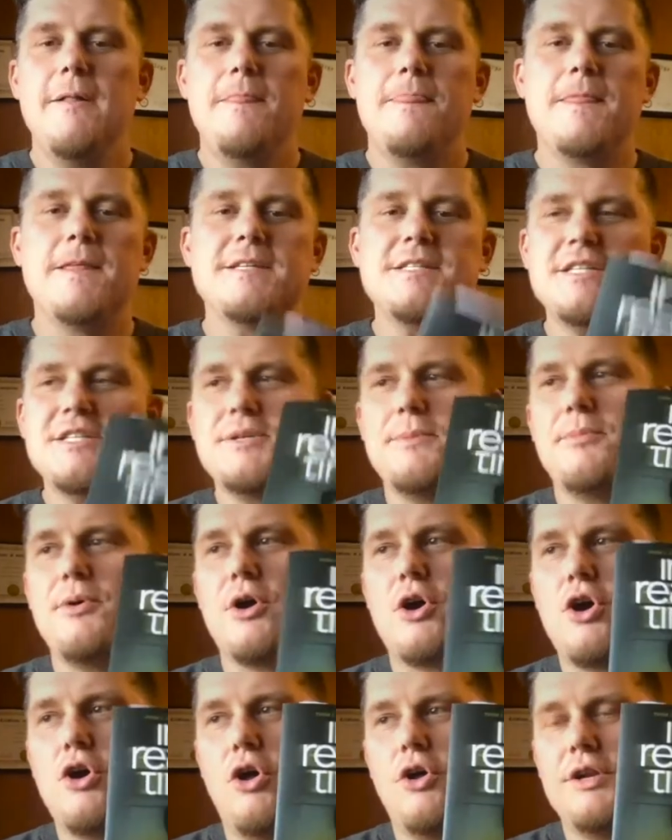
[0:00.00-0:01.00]
This is a
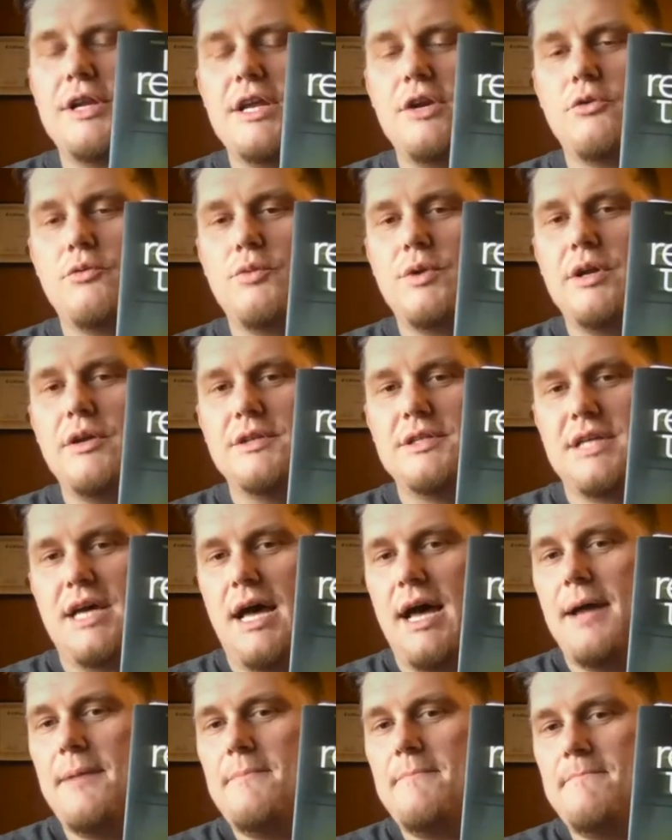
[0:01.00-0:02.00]
book called In Real
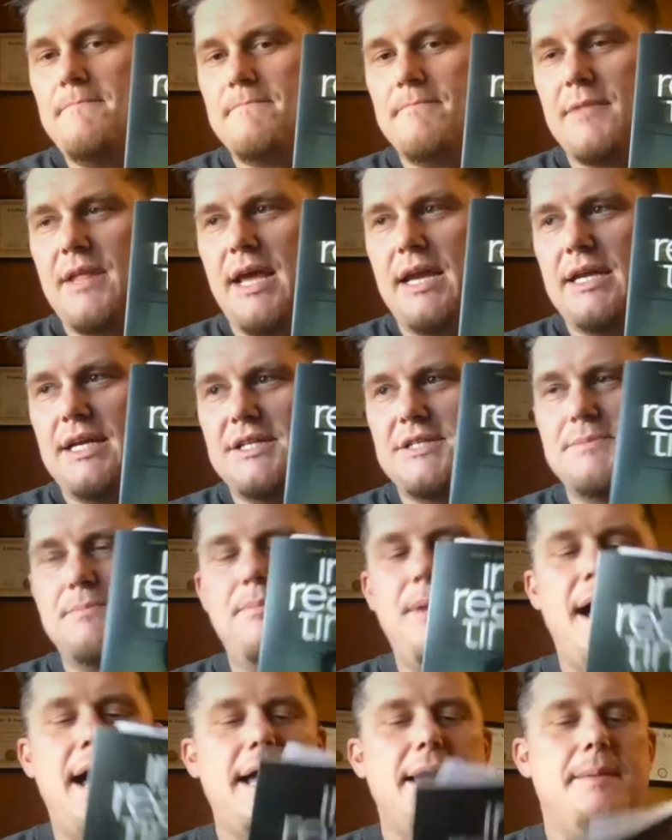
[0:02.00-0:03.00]
Time, and it's
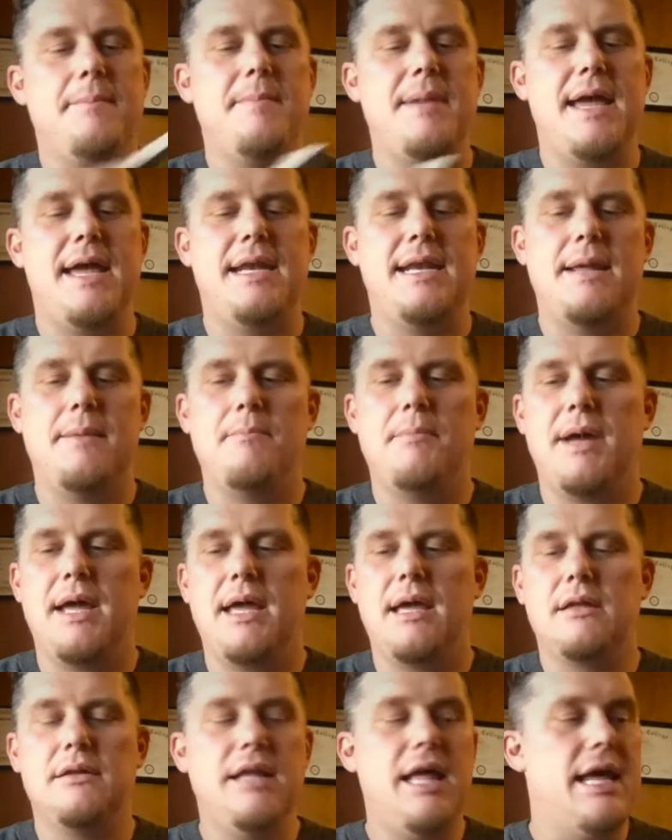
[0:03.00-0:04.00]
by a man named
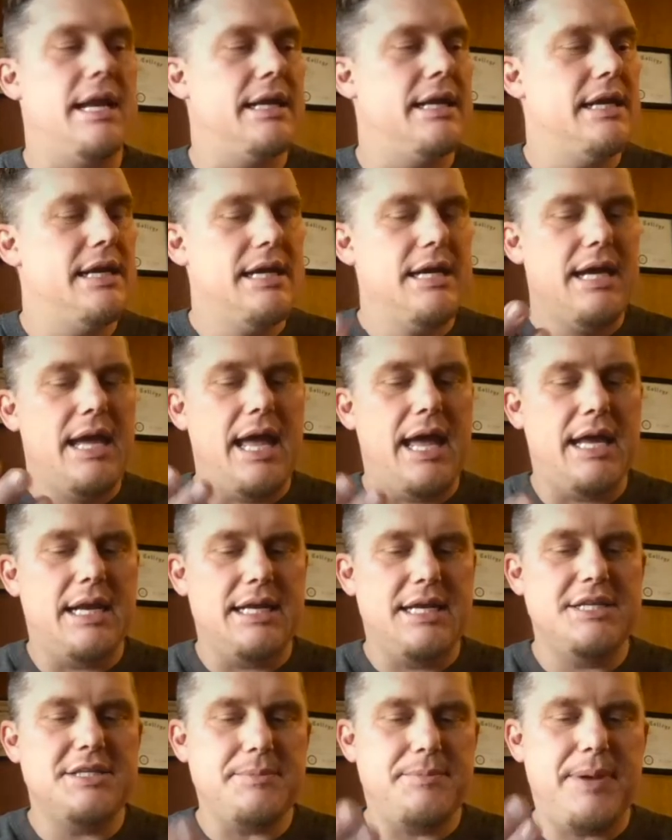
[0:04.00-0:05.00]
Mike Glenn, and
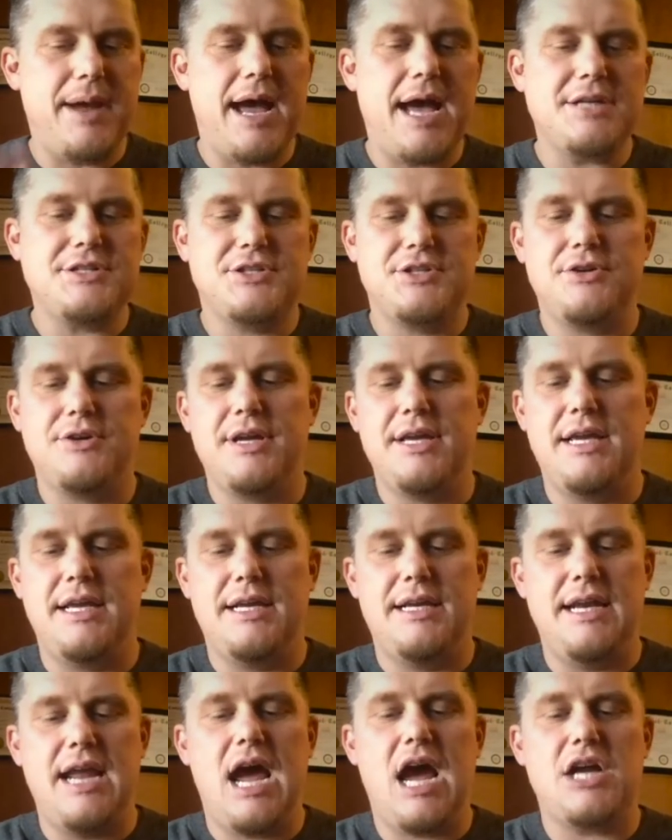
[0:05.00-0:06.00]
he's a pastor
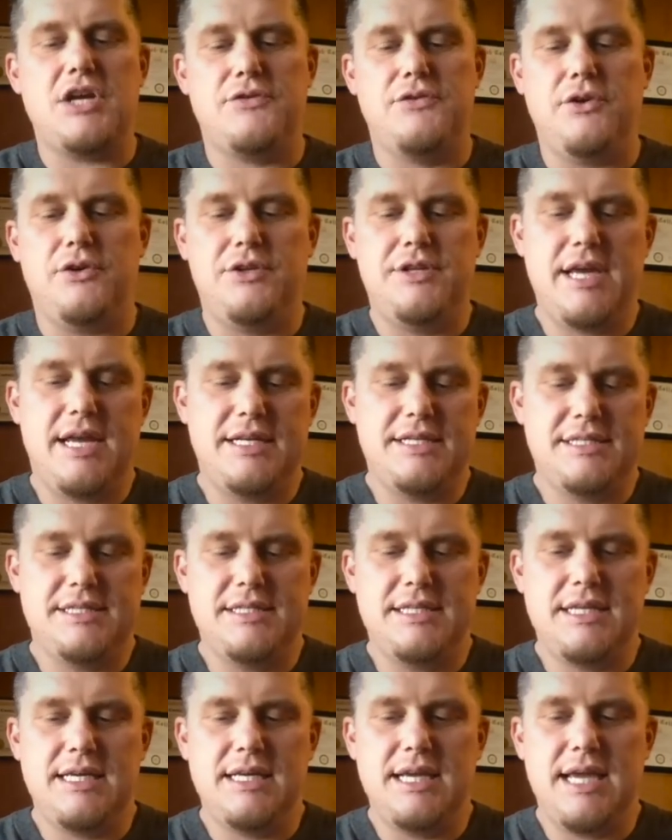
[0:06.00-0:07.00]
in Nashville,
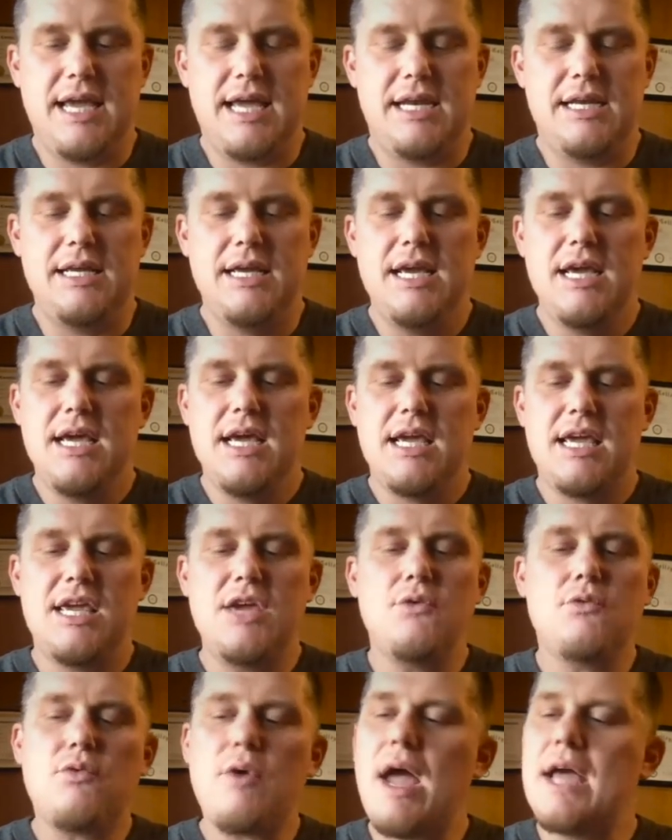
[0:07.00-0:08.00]
Tennessee, and he
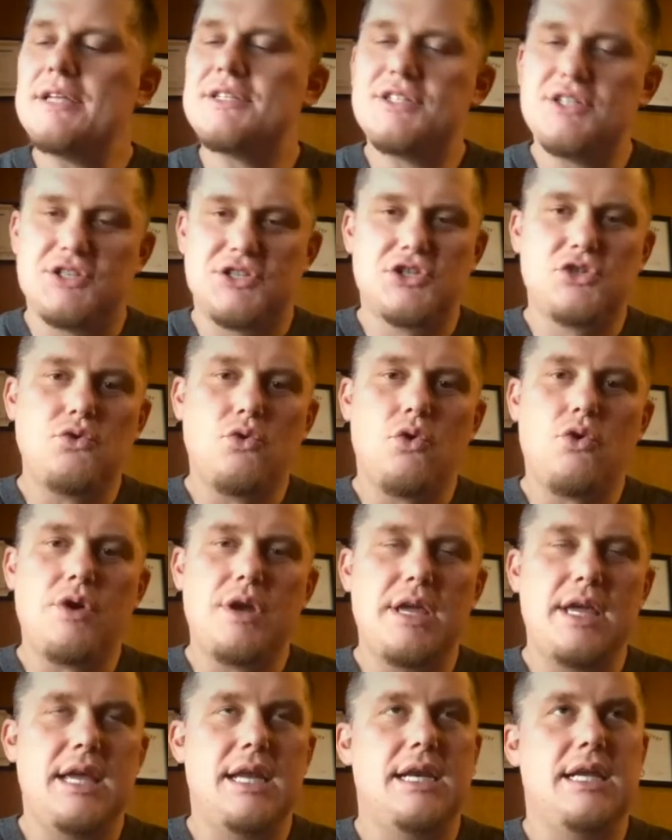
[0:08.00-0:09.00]
writes a
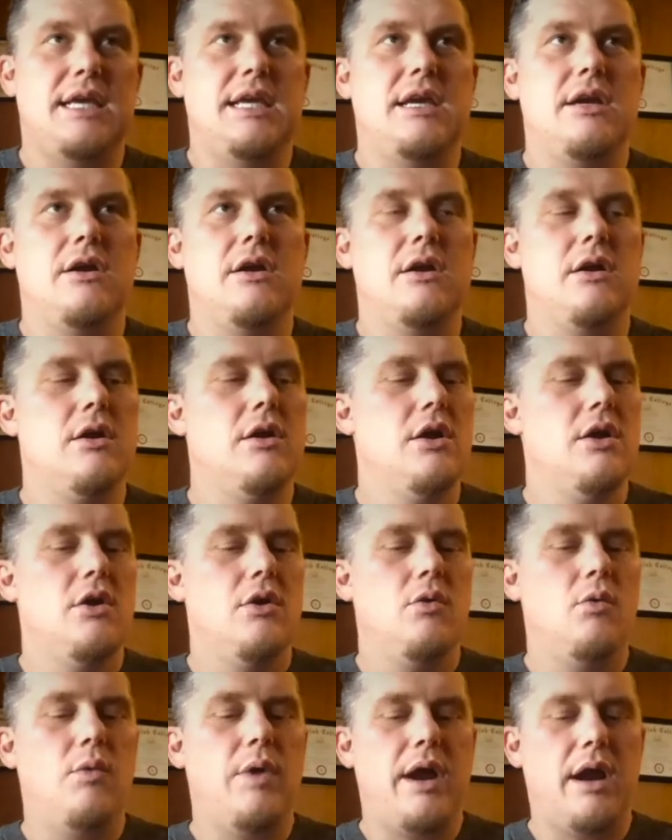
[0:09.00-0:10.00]
story in here
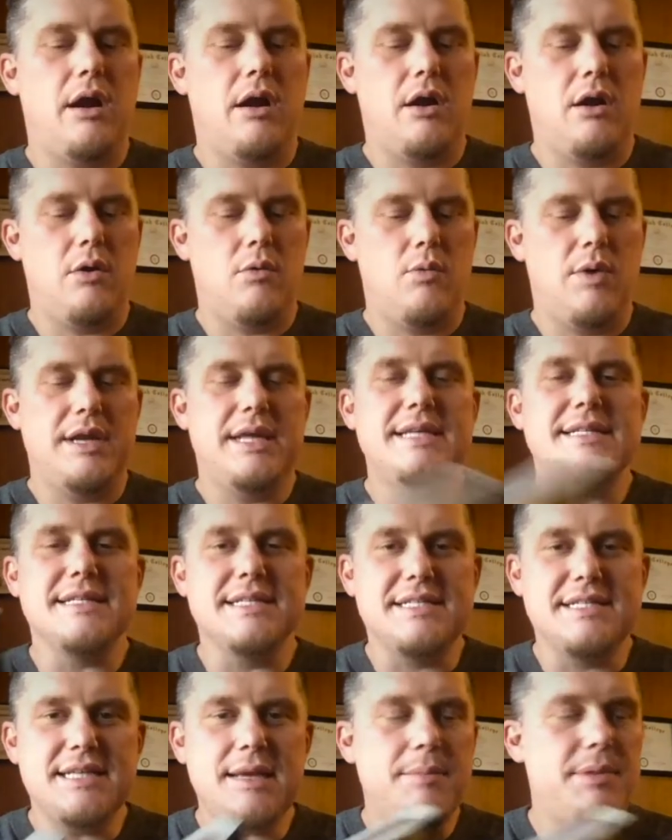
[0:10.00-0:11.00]
where when he's in
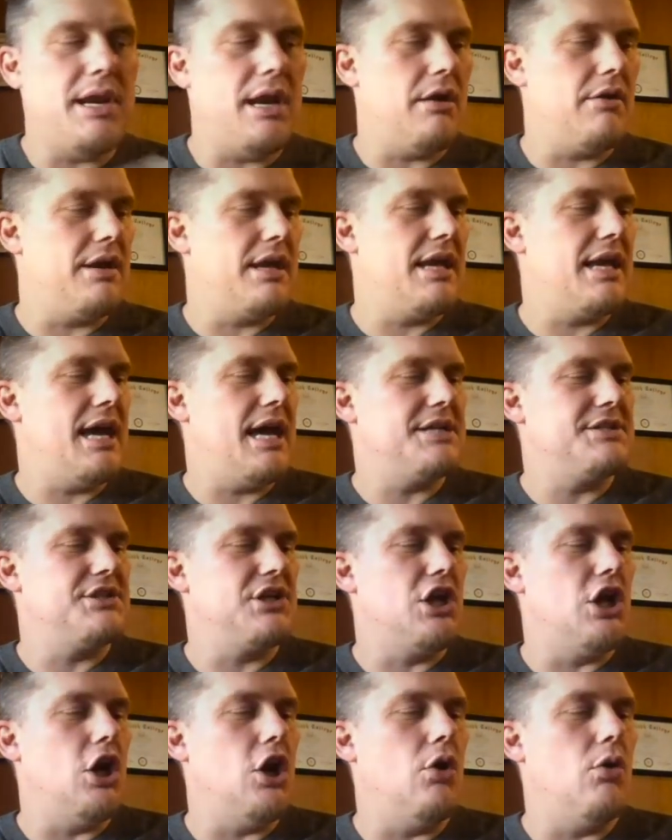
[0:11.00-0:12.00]
seminary, he has to
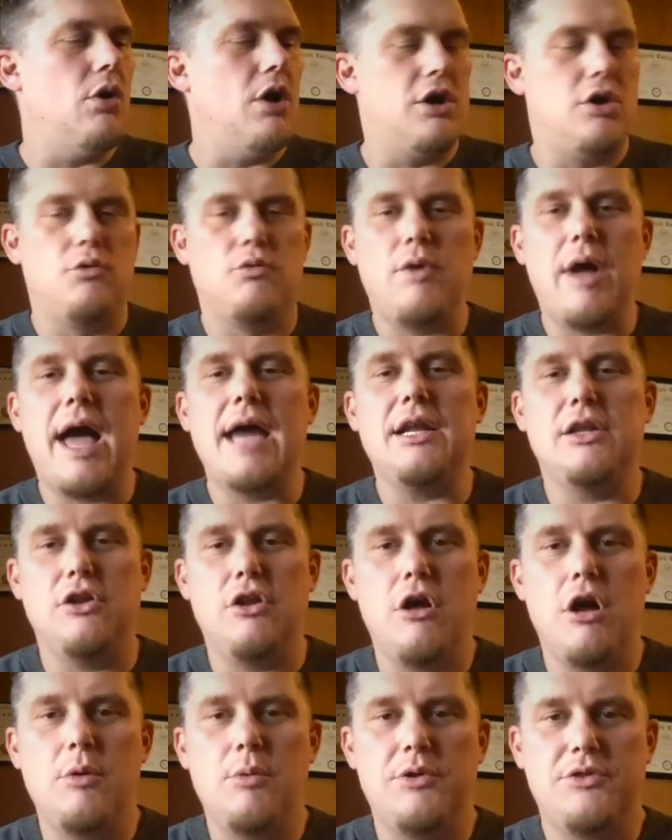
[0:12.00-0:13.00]
go on a ride
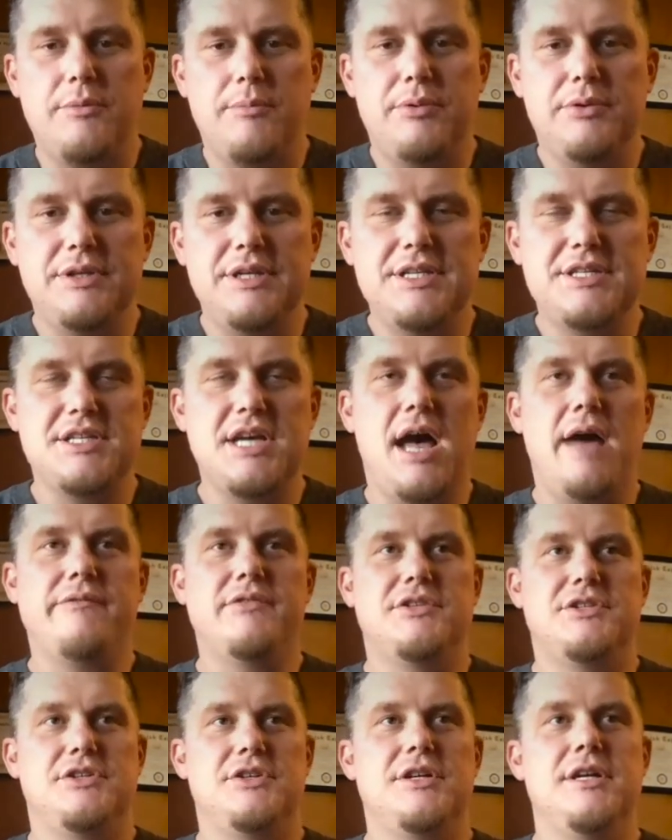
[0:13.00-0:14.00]
along with a police
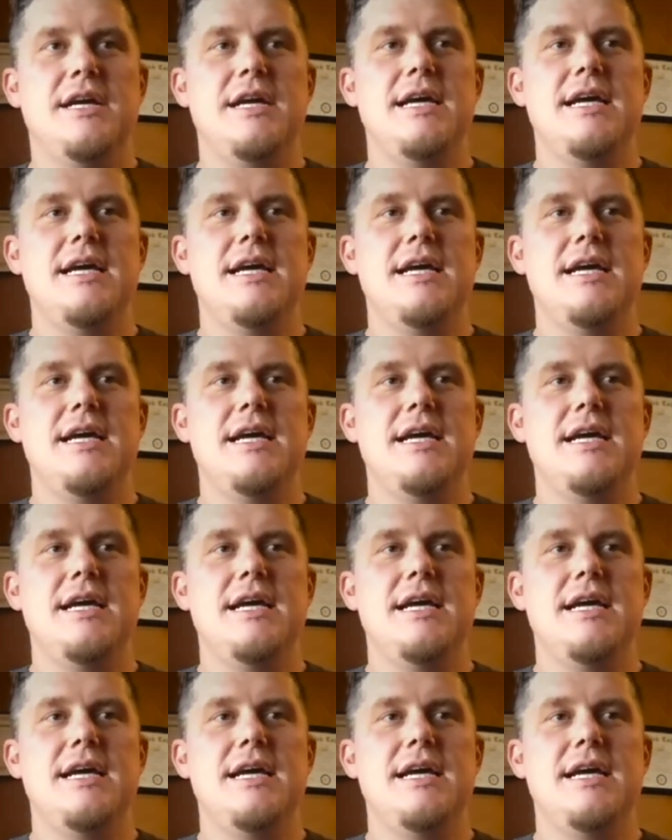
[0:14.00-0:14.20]
officer.